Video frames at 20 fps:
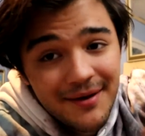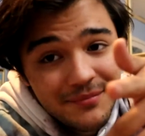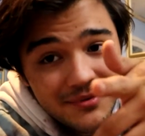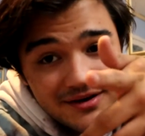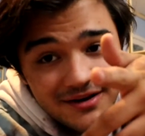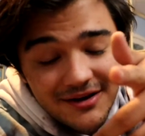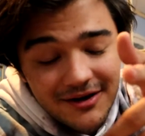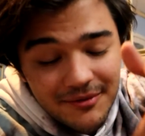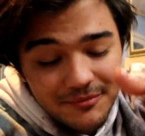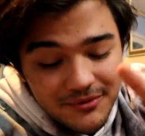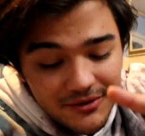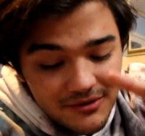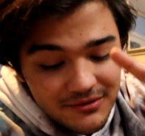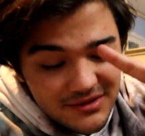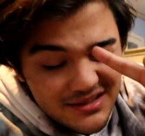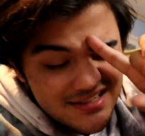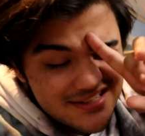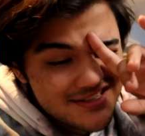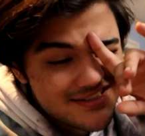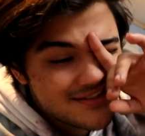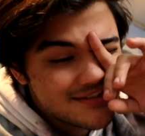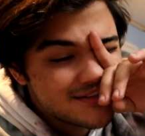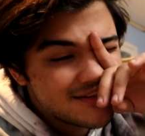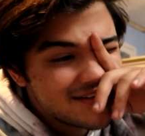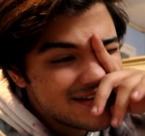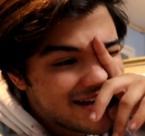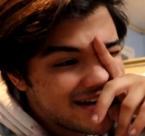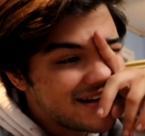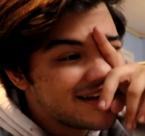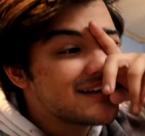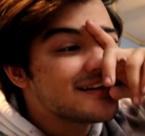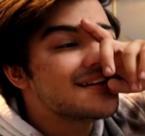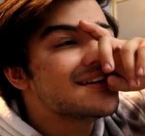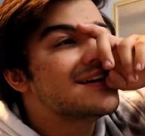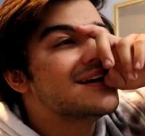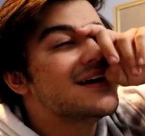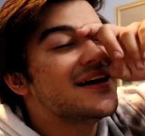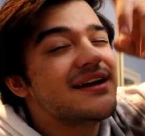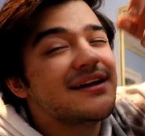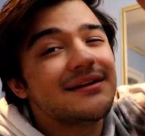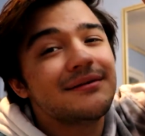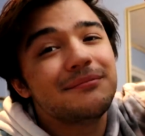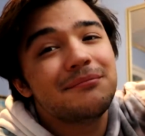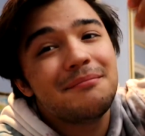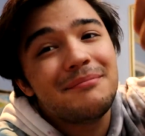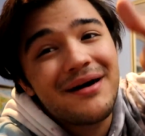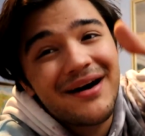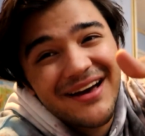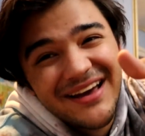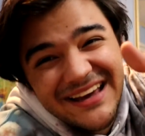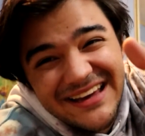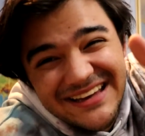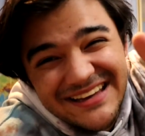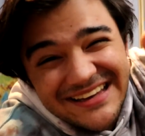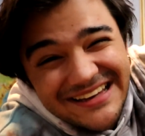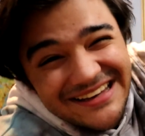I'm gonna upload this tonight, and bye.